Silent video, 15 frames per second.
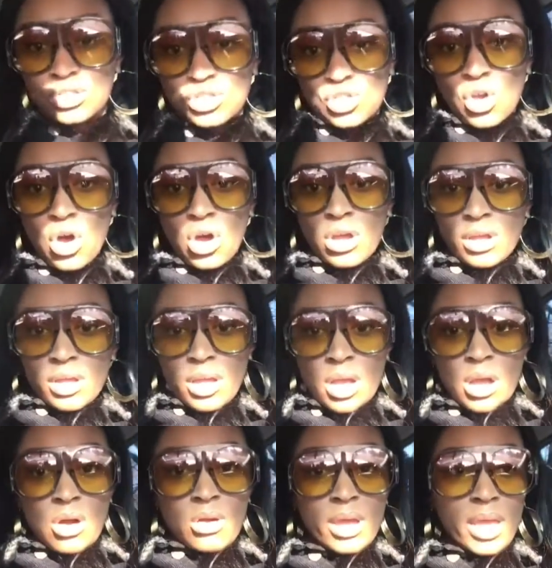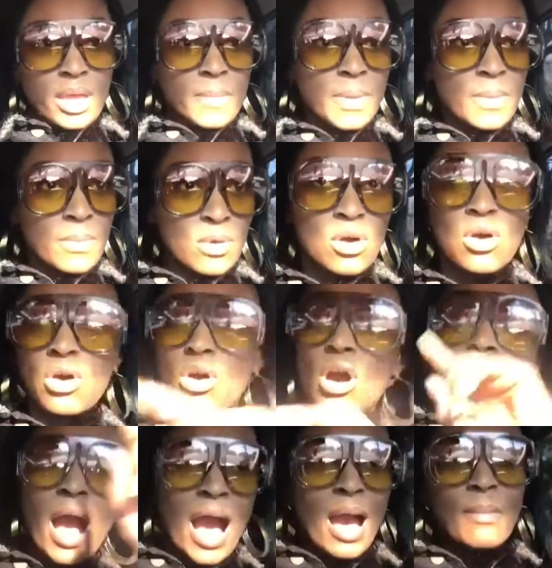talk, okay, and people call.
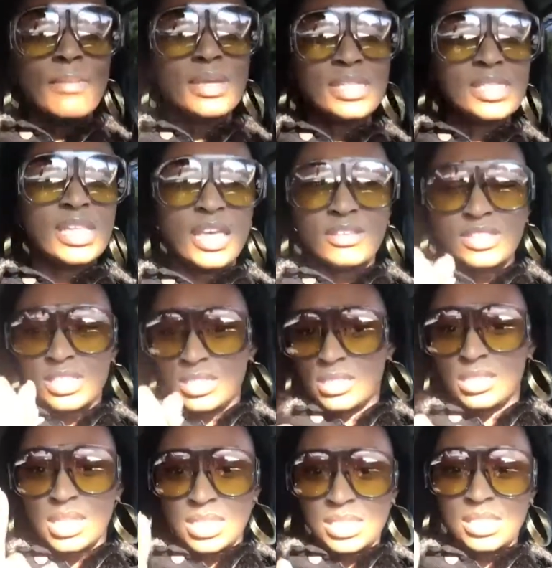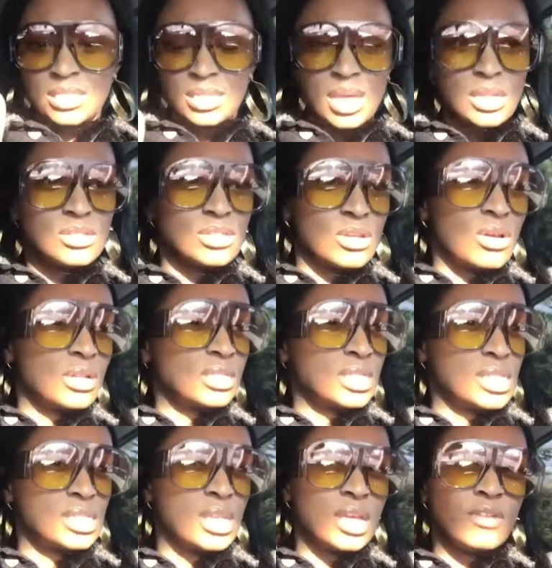I miss this, I used to call it
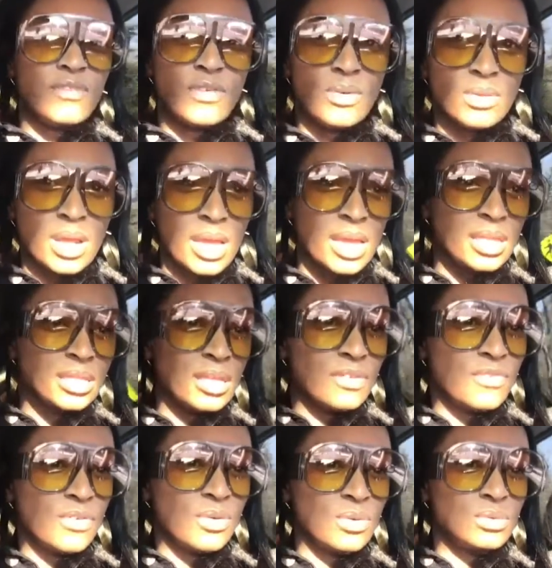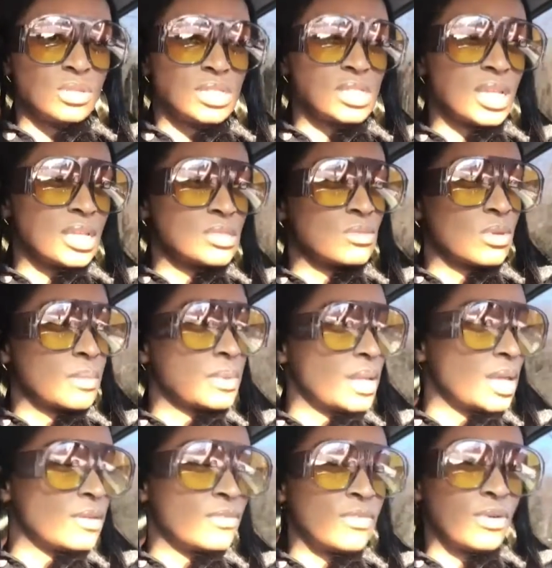the snake phone. I had that phone. The snakes on the
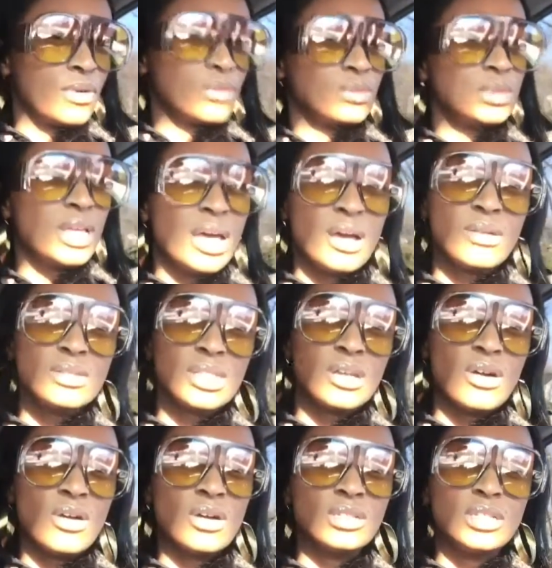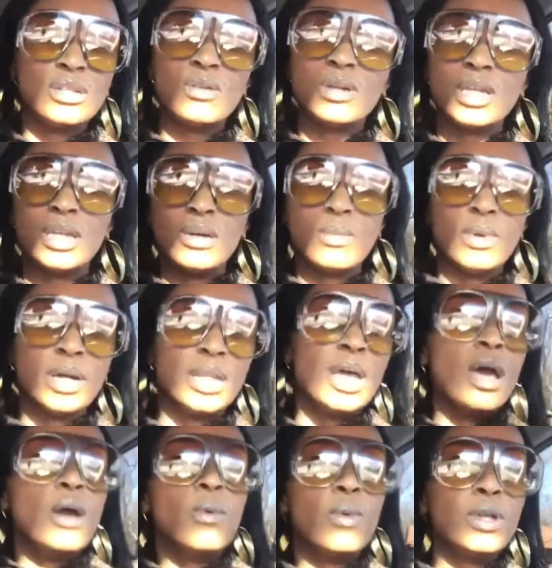plane phone. How is it called? The Nokia one.
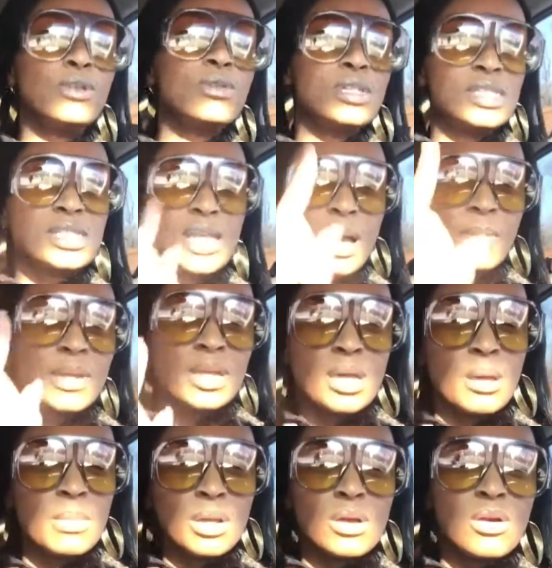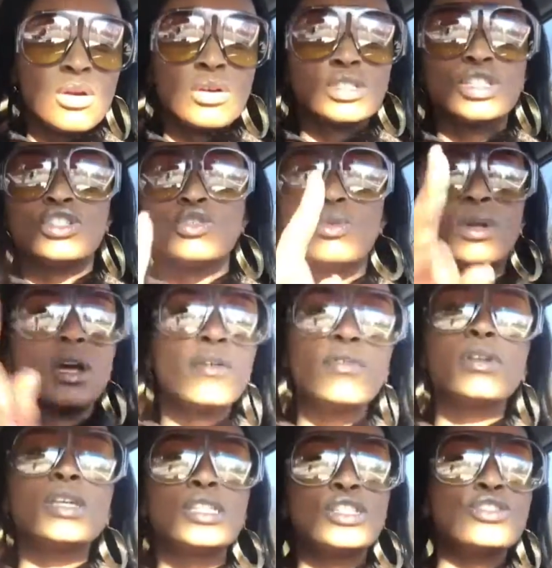Where you can stop incoming calls and do
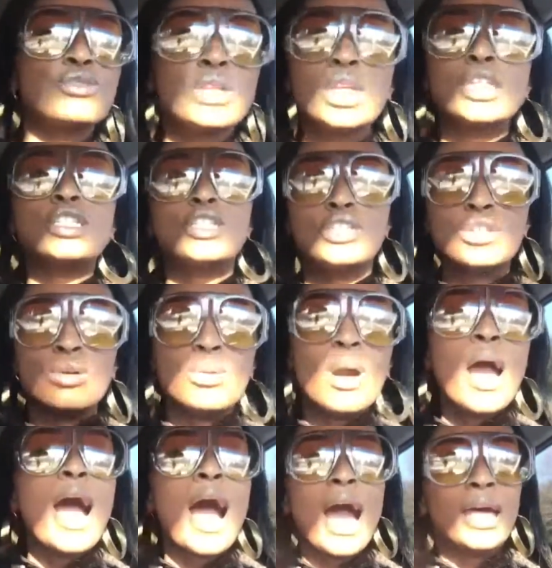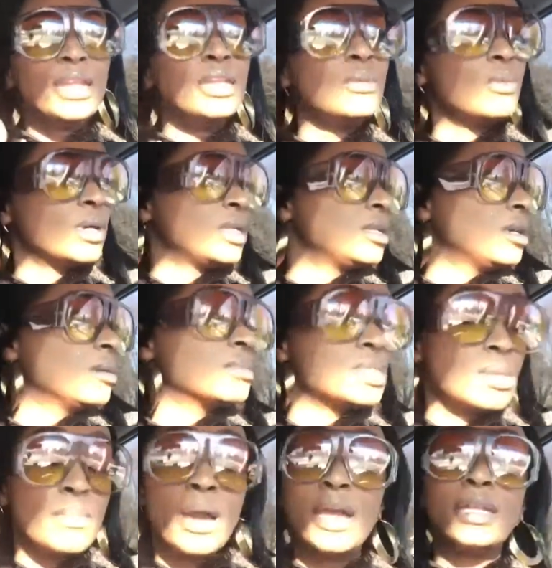whatever it is that you needed to do. I need one of them.
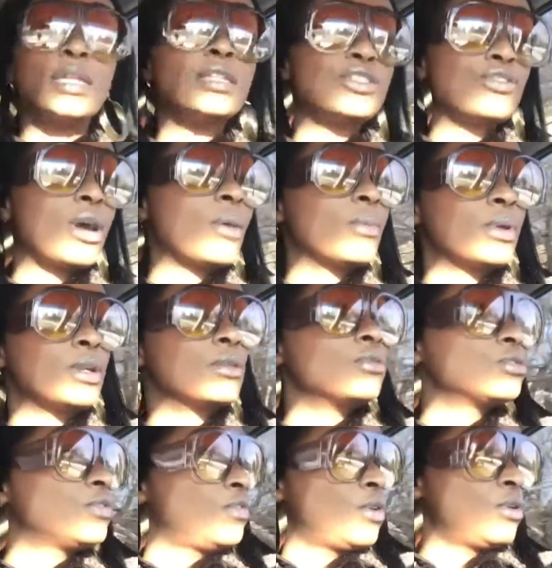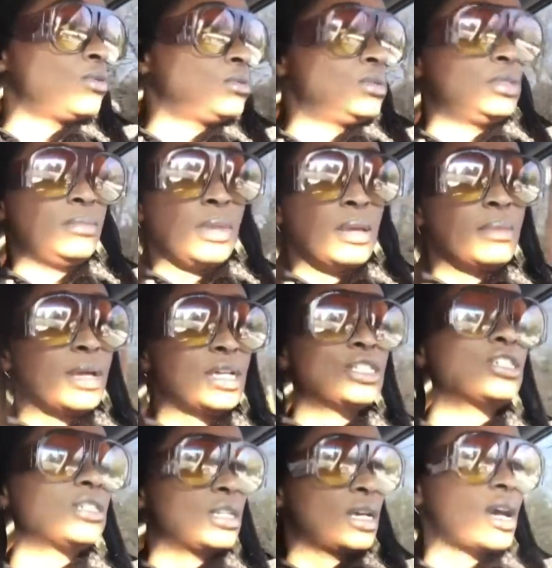Somebody need to drop one of those phones. Maybe I
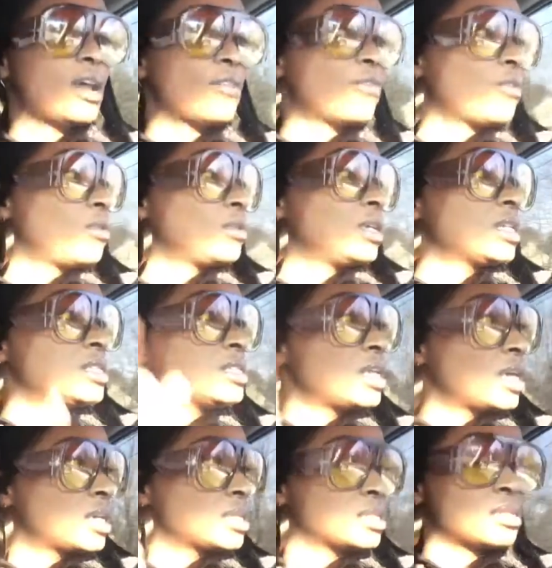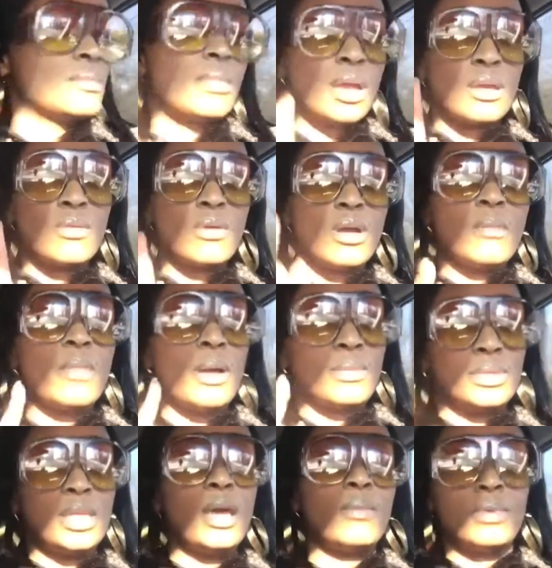shouldn't have got a phone yesterday, because somebody will come out
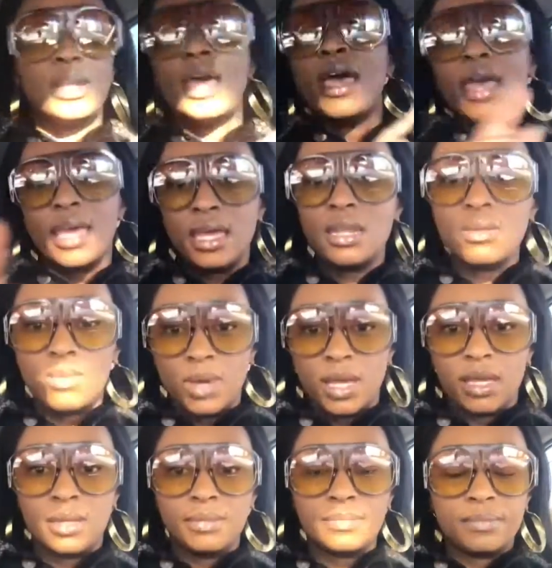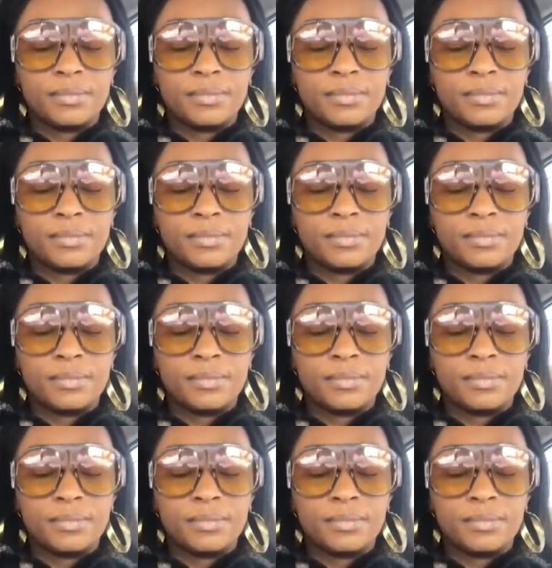with that one. Anyway,